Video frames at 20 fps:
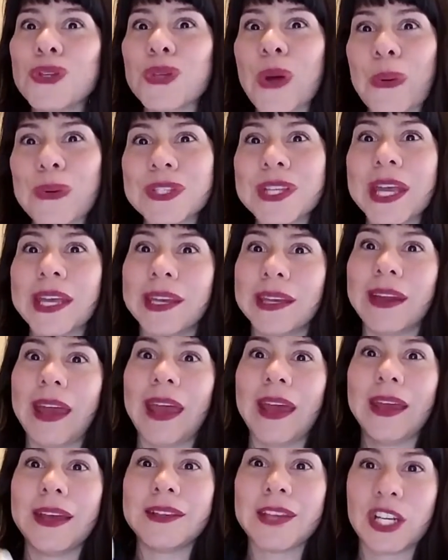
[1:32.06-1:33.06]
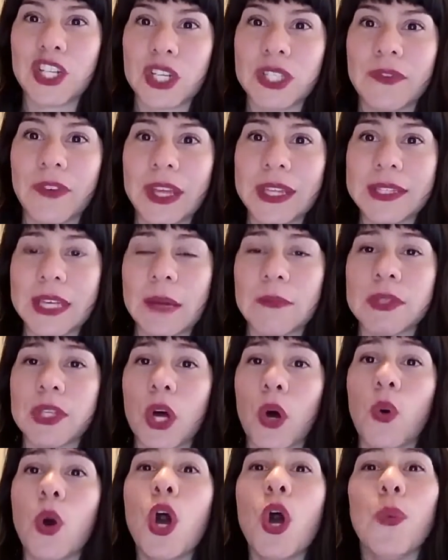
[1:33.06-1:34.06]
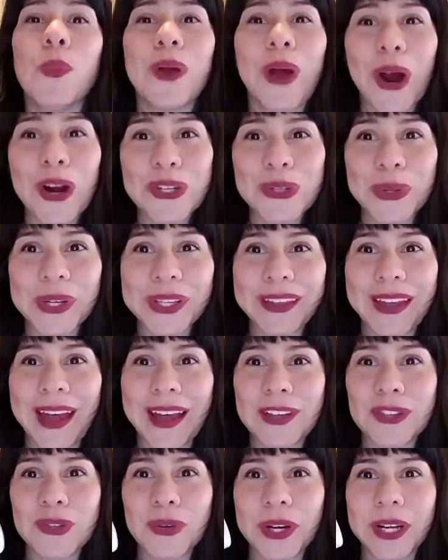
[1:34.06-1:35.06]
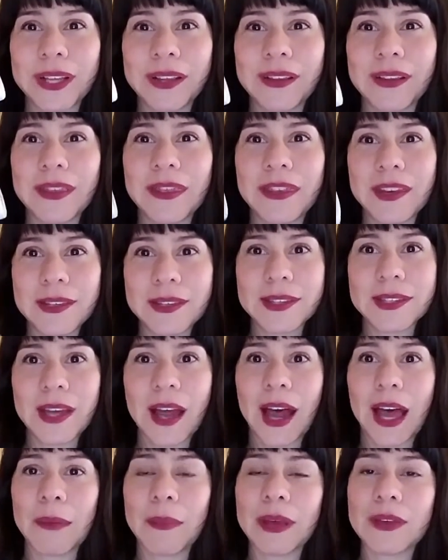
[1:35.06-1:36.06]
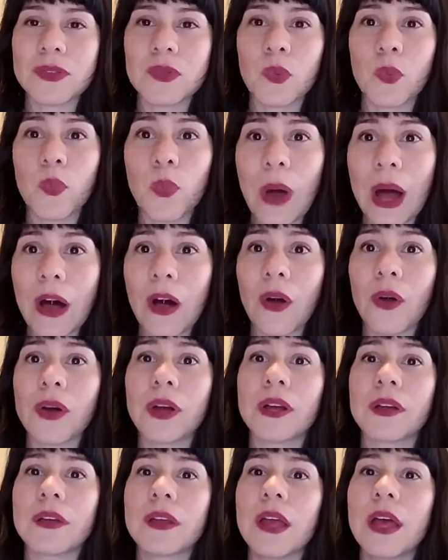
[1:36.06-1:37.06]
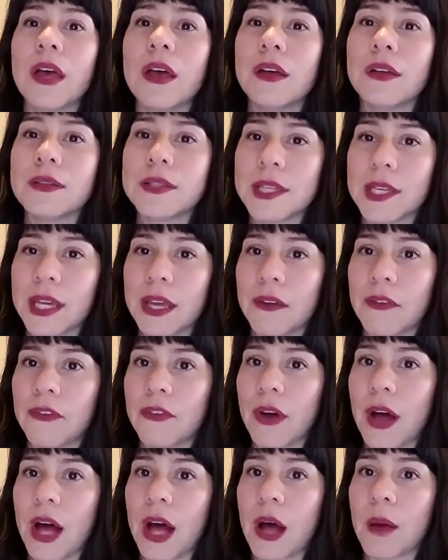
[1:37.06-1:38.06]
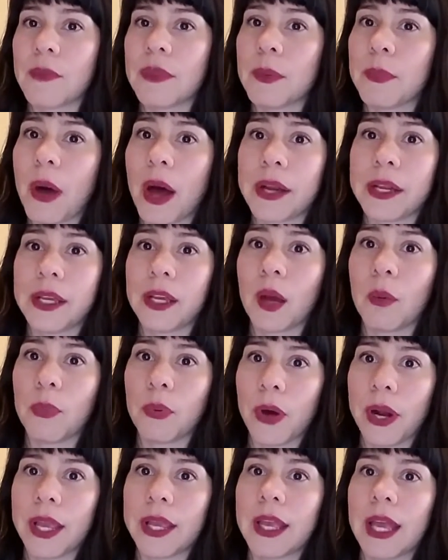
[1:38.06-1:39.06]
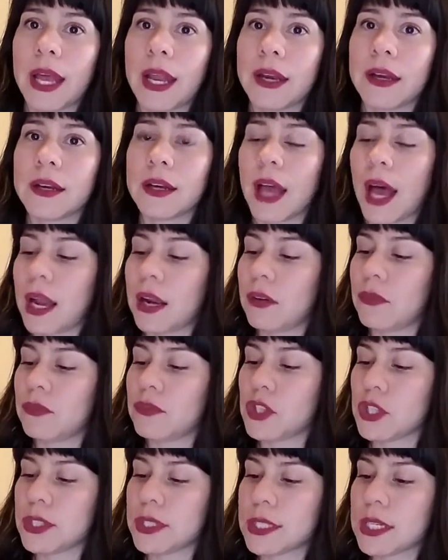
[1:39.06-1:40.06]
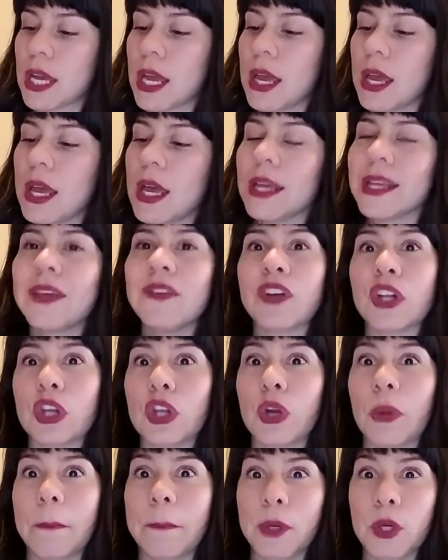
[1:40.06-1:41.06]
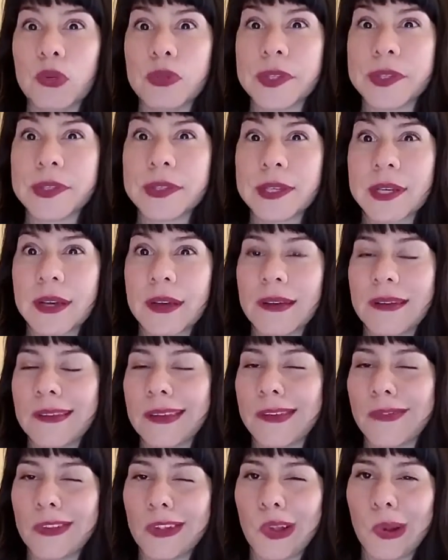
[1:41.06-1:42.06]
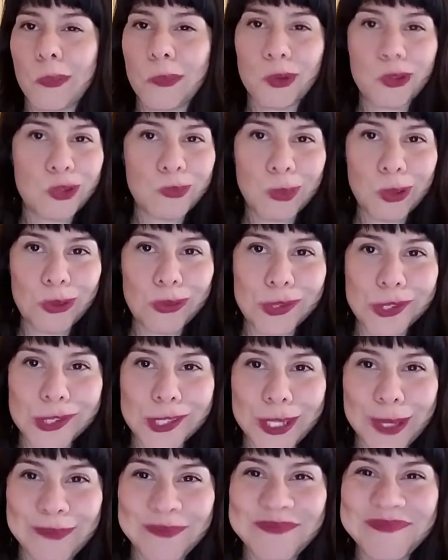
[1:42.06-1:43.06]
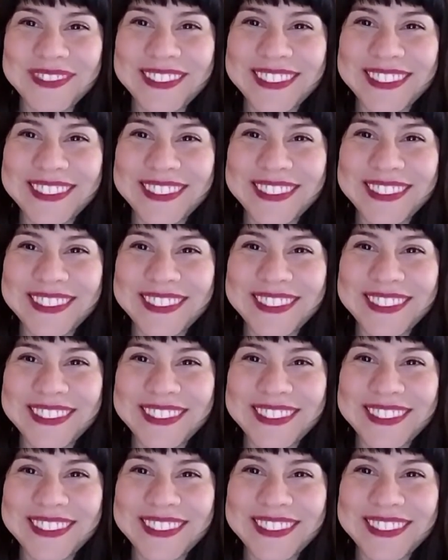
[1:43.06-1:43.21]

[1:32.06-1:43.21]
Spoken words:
So I was taking a digestive enzyme. So we are doing that during this time as well to give the body a break and kind of just give it a little boost. Give it a little boost.